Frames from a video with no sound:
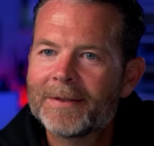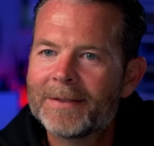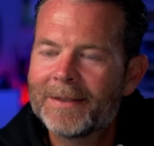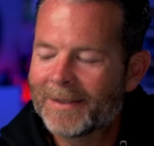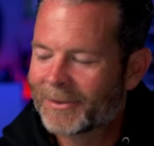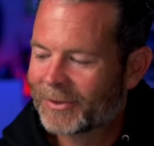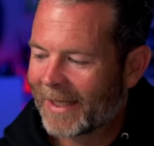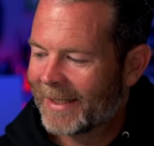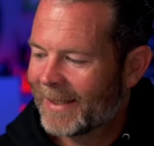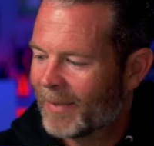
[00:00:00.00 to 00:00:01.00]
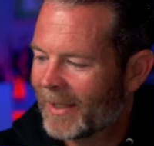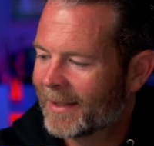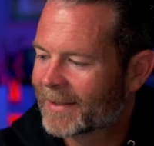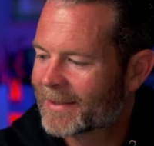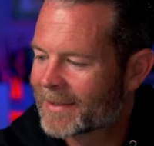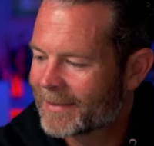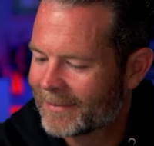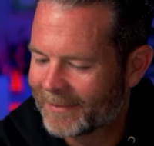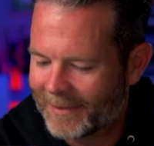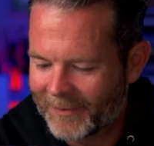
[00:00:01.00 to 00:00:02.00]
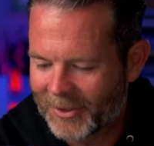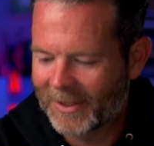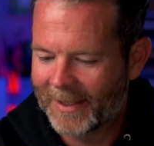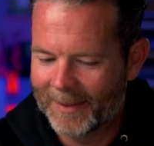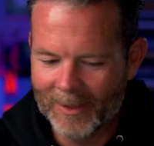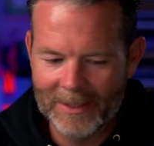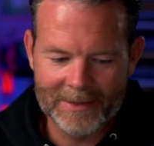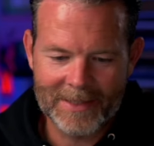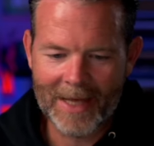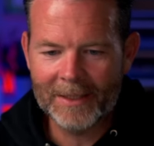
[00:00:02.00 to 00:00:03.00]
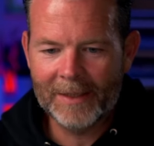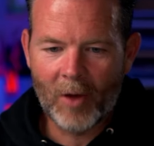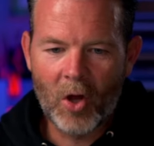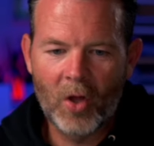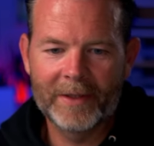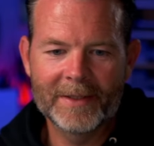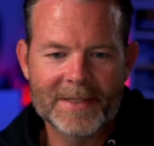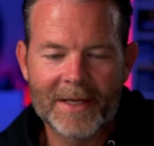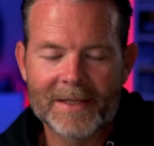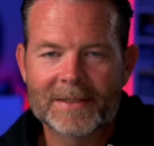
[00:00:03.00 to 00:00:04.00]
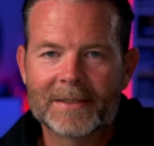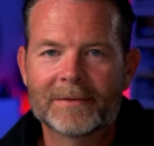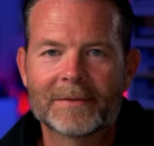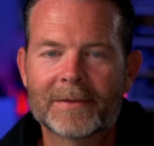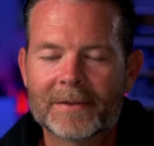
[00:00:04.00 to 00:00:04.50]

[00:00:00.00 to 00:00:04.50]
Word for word: already. Yeah, shiny bugs. Love the shiny bugs. I love all insects and